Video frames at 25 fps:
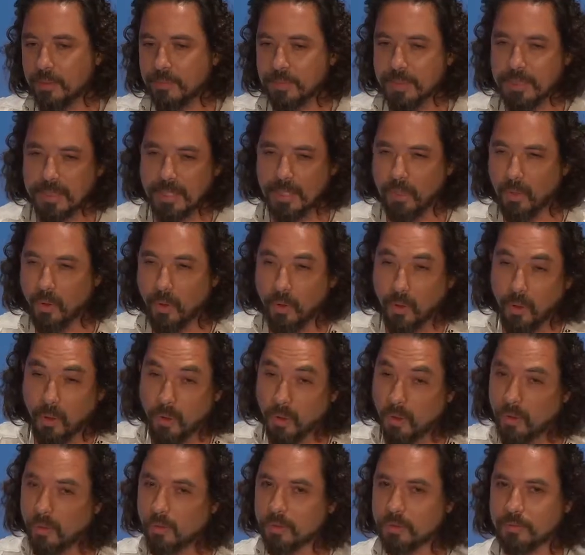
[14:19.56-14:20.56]
There's a
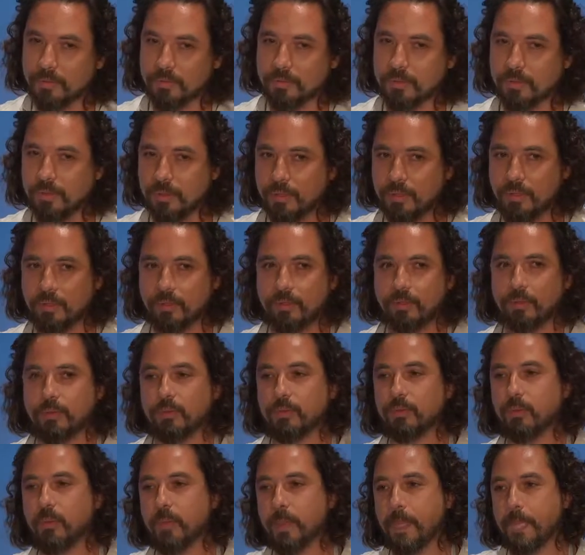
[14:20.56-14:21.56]
whole
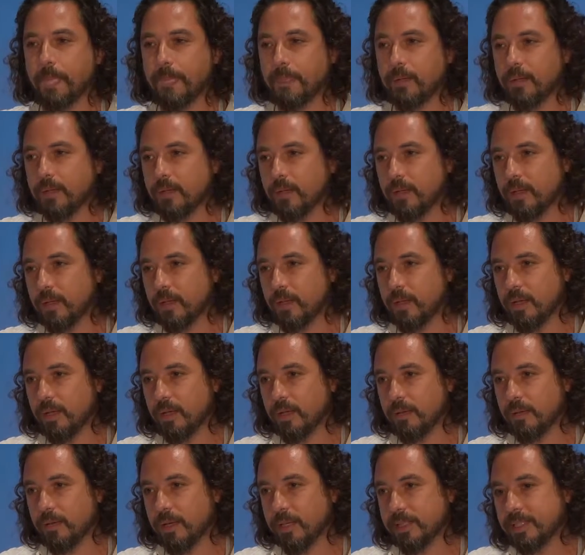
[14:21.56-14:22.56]
new
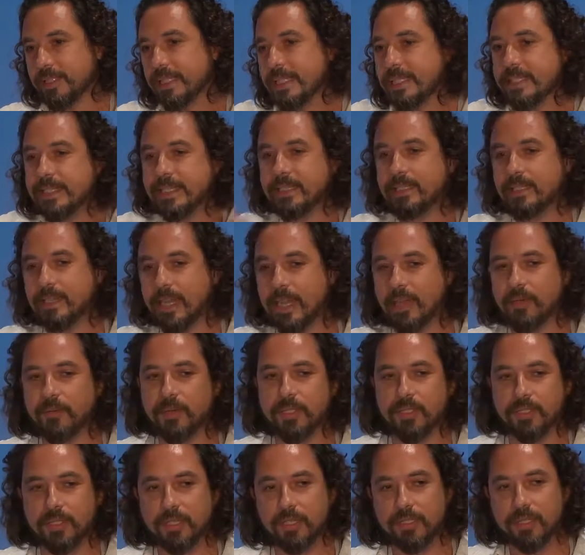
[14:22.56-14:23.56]
uh, artistic
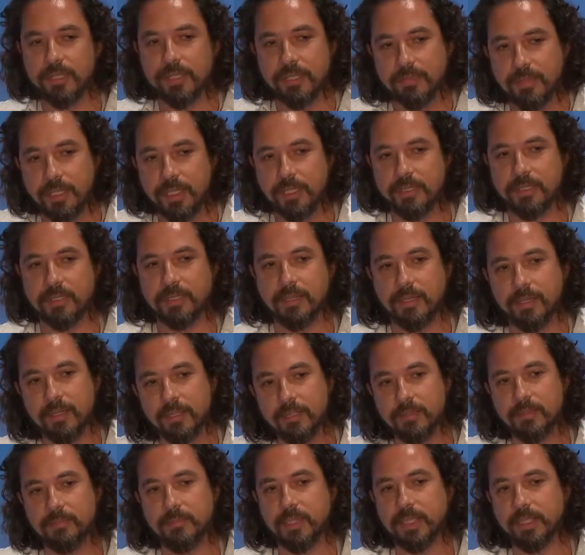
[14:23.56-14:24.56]
language that is being
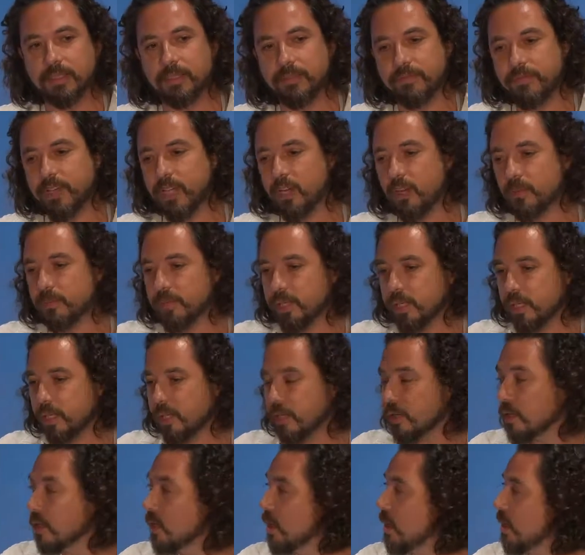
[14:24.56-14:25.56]
starting to being developed
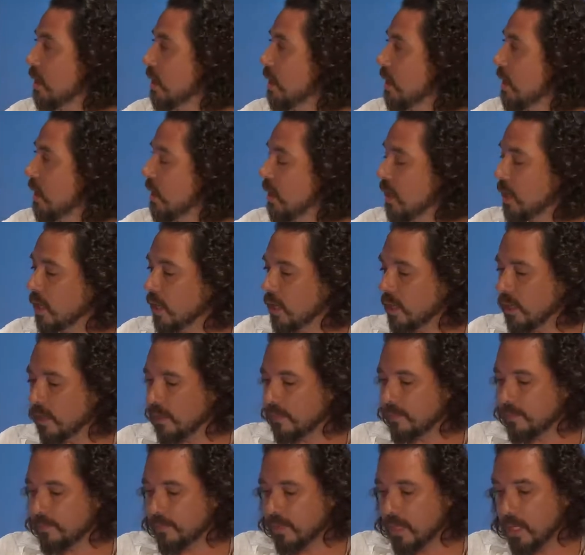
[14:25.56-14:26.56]
here.
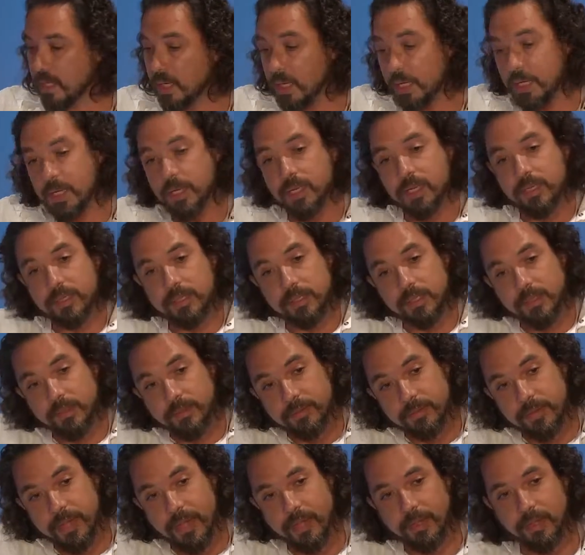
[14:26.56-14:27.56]
Um,
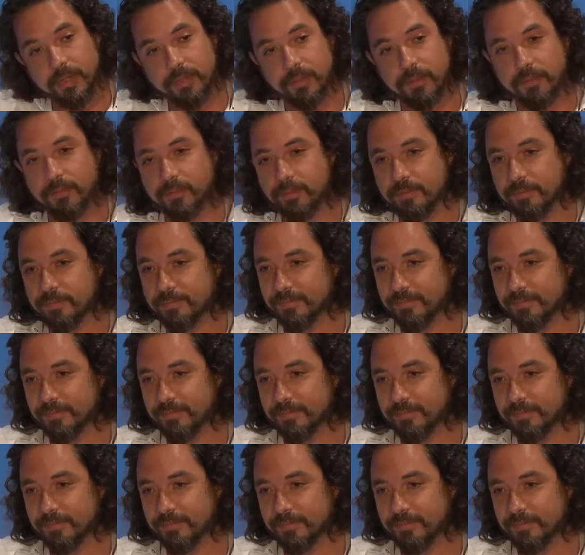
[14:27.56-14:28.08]
so thank you.